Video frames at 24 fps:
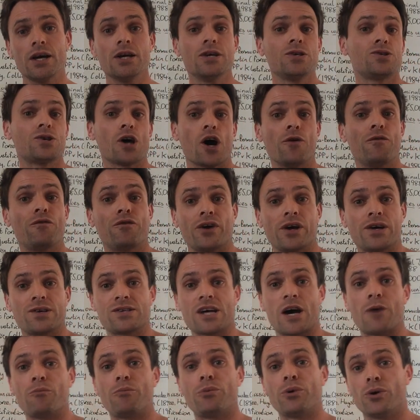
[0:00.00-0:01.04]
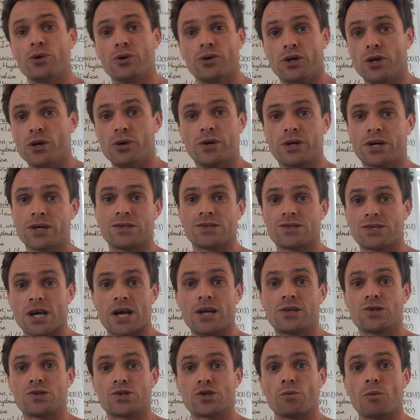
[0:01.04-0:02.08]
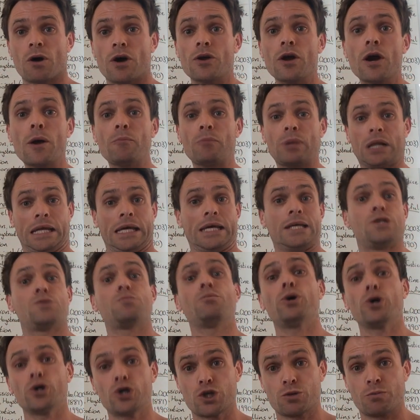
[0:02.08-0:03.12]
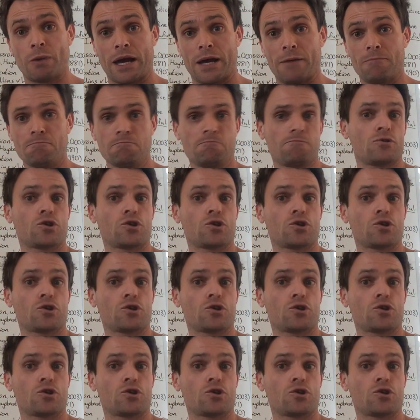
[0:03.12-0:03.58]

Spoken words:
So, for example, you can say to someone, please push me.